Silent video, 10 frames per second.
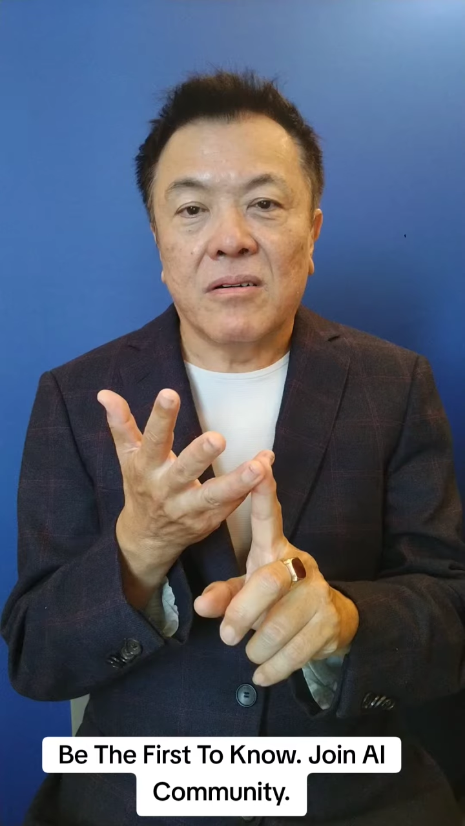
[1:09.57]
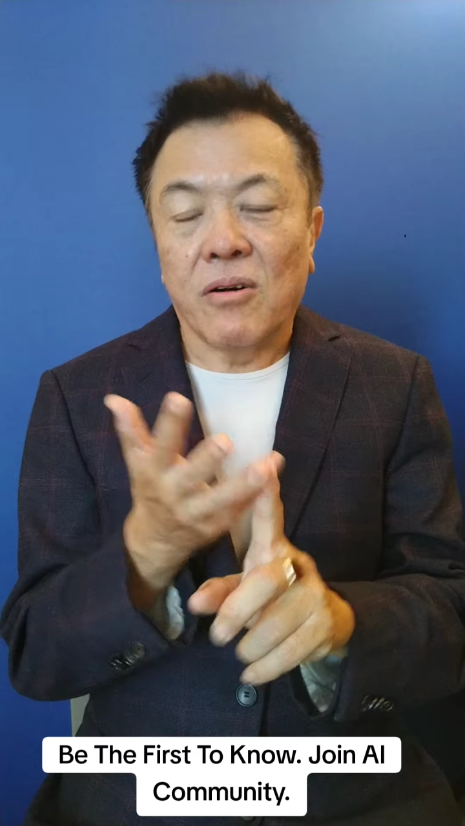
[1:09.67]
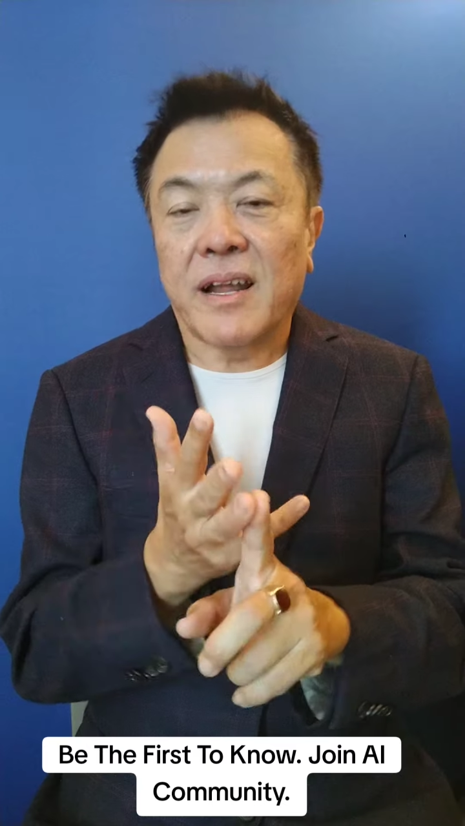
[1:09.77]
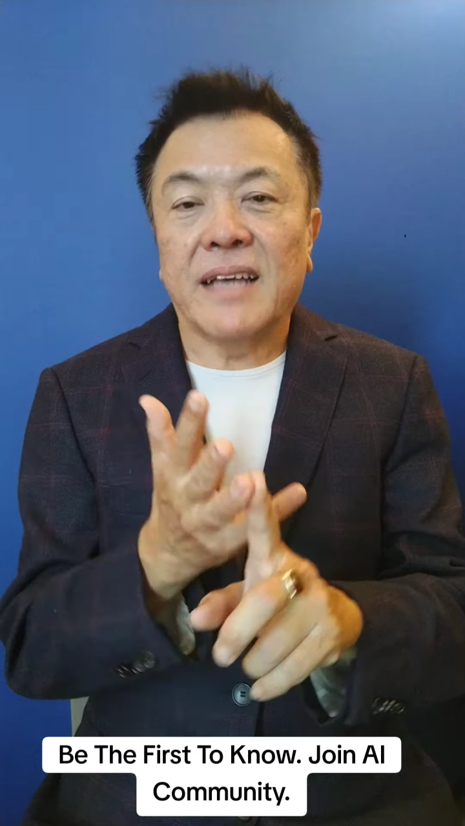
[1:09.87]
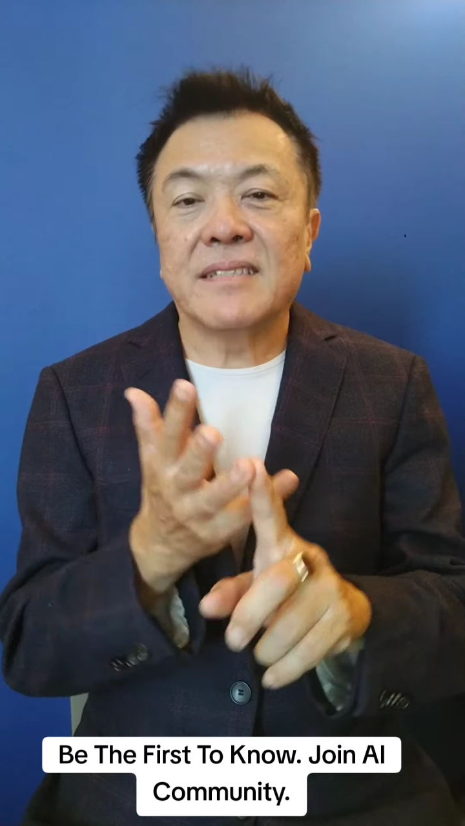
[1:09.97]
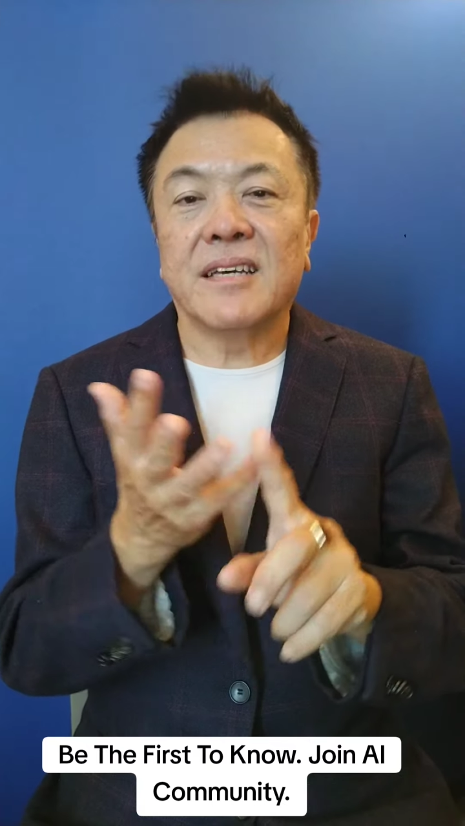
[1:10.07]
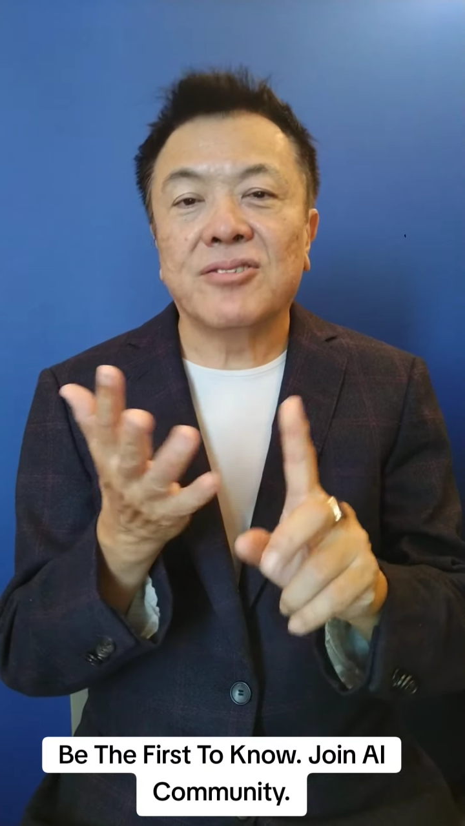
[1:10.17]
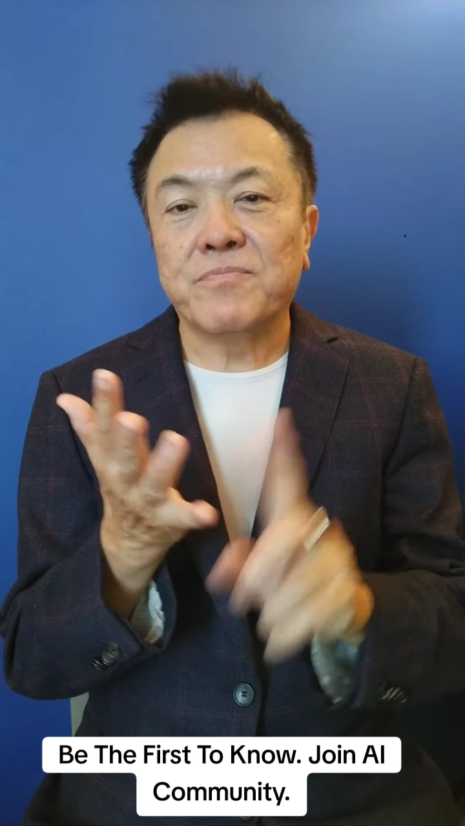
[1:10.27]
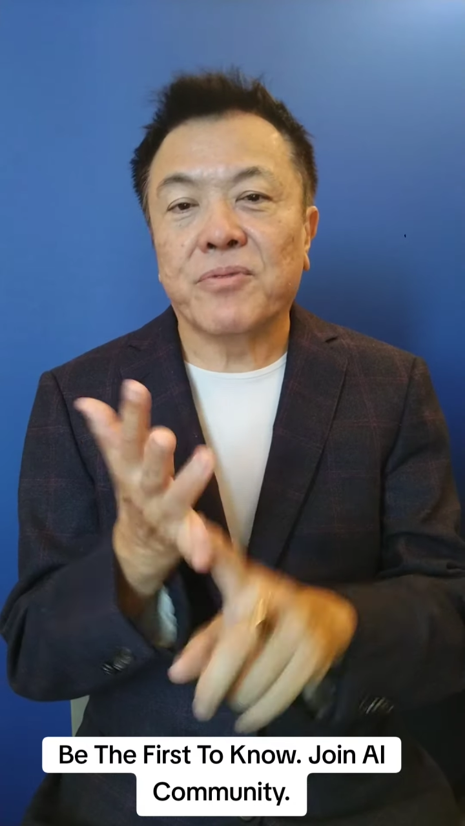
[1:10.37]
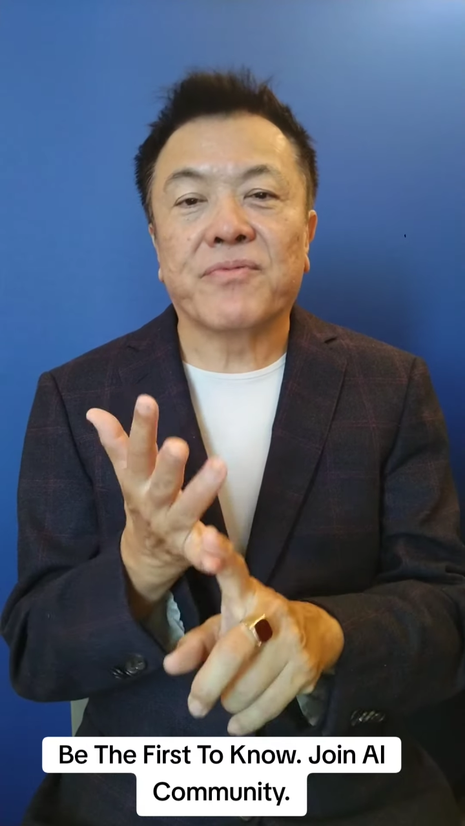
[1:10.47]

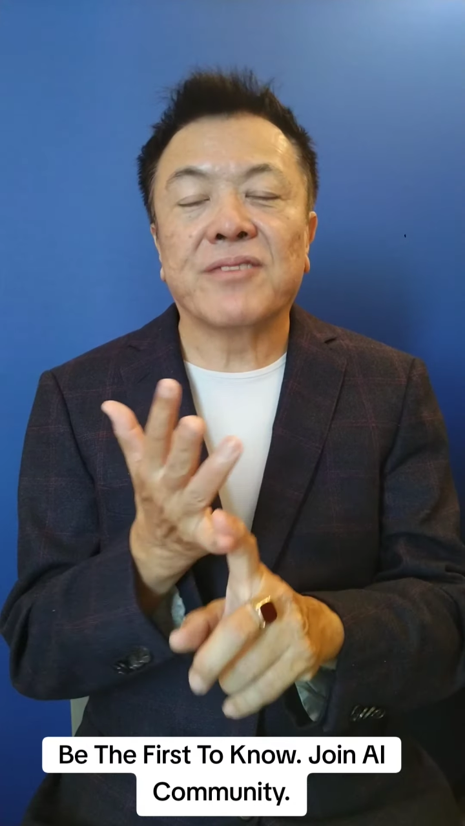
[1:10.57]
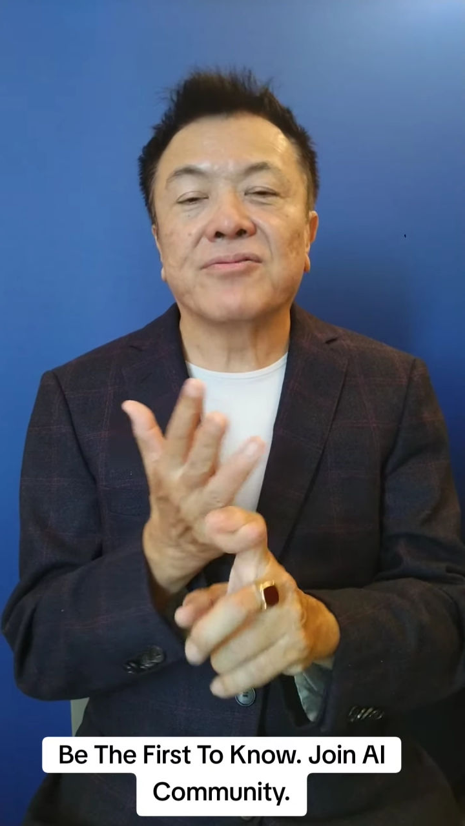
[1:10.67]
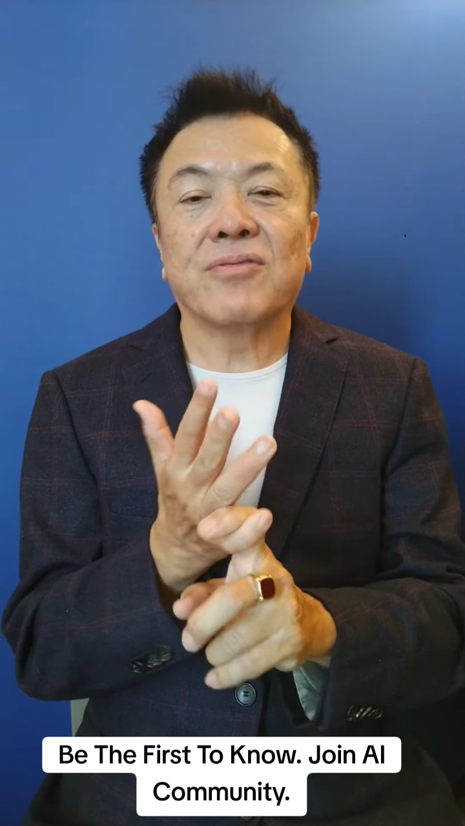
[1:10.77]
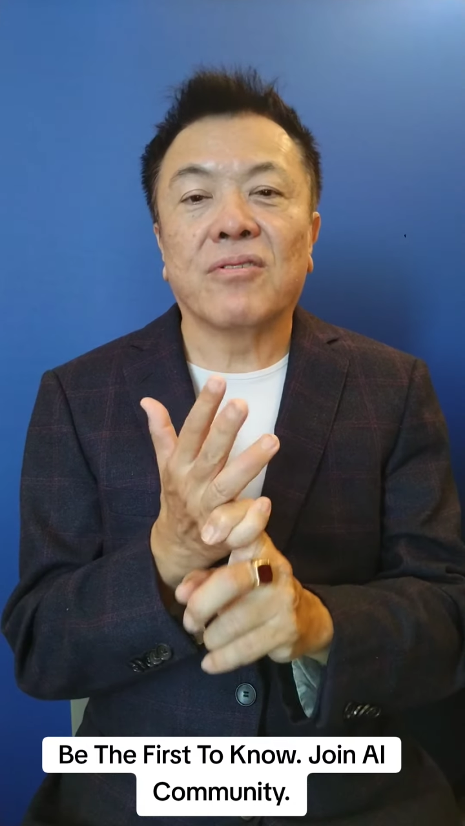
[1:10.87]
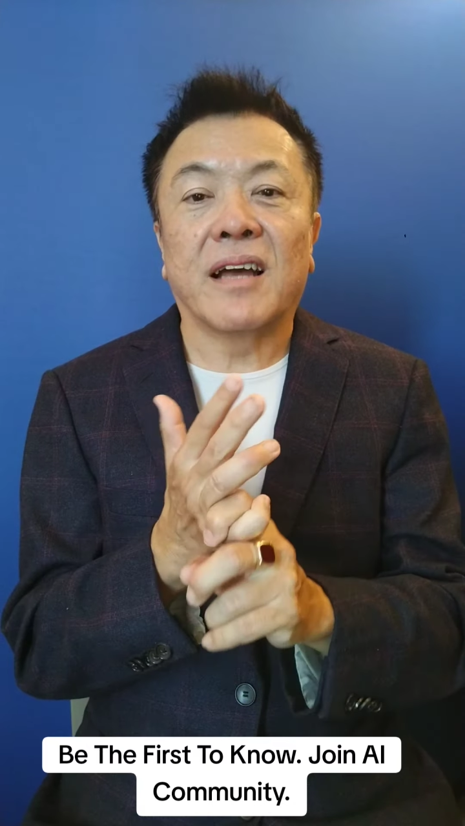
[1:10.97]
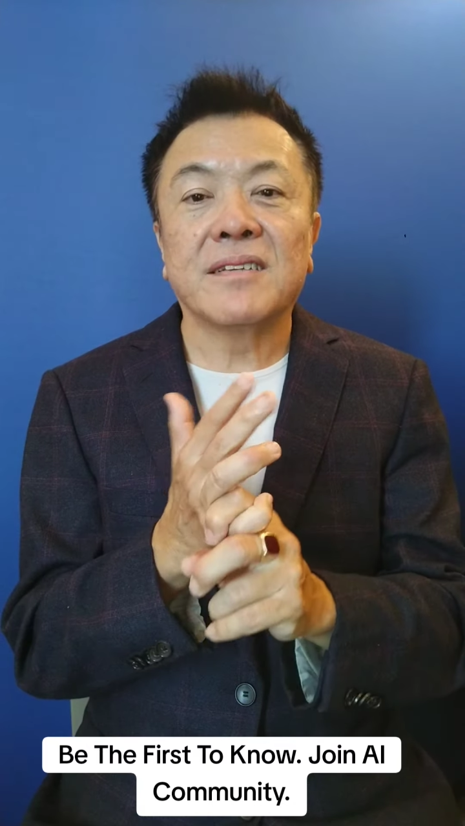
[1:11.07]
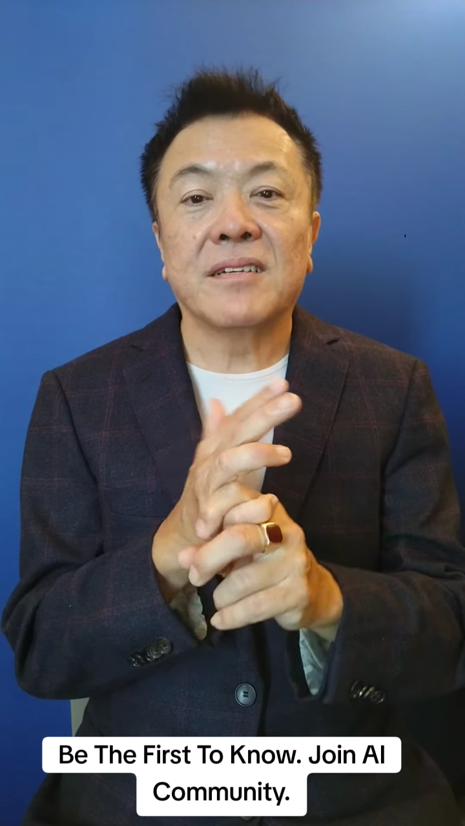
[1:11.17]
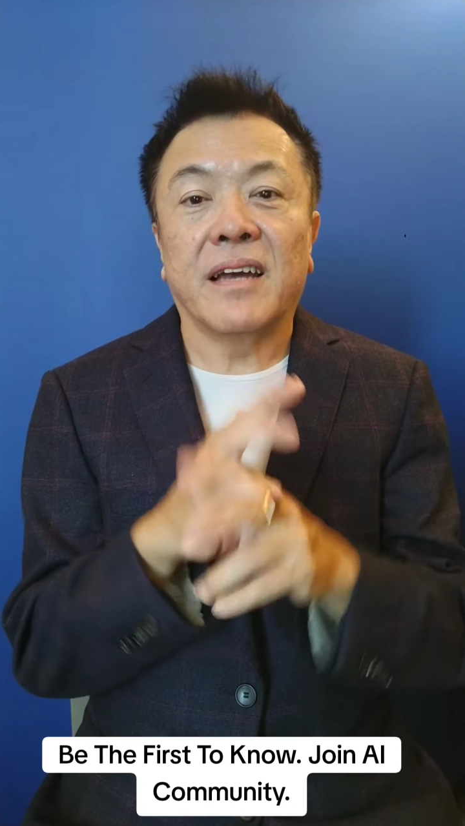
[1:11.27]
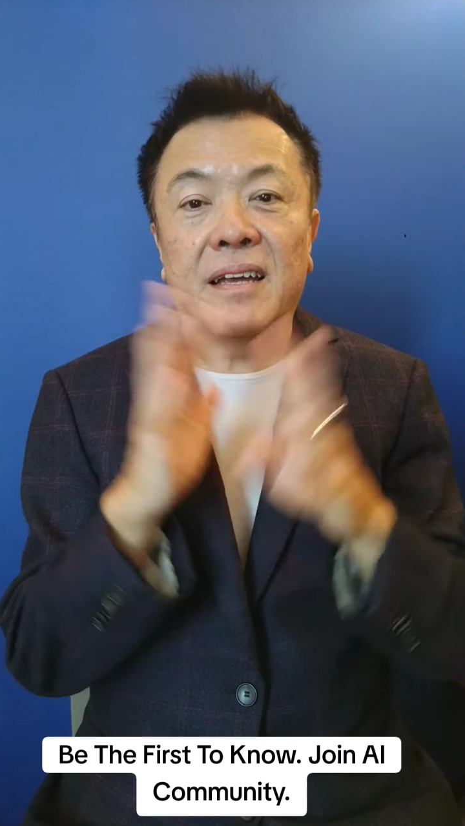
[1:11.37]
organization, professional organizations,